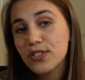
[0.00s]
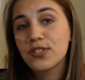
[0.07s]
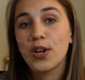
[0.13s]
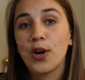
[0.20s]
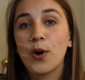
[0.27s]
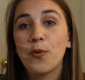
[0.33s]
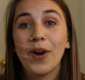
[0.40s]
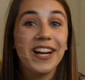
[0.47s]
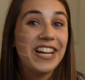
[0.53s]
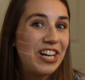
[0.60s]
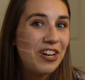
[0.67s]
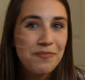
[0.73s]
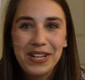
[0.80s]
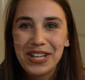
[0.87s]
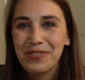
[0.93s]
So right
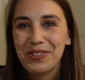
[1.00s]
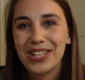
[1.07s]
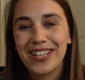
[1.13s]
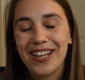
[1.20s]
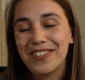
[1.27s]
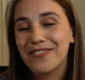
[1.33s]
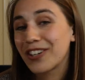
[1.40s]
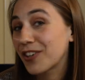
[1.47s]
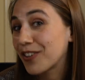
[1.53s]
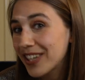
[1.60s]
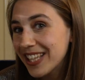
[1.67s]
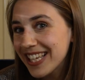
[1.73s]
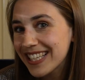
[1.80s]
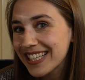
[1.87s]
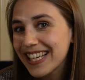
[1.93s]
now I'm knitting with a lot of
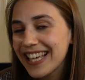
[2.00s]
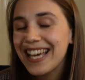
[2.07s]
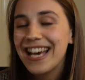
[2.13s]
acrylic.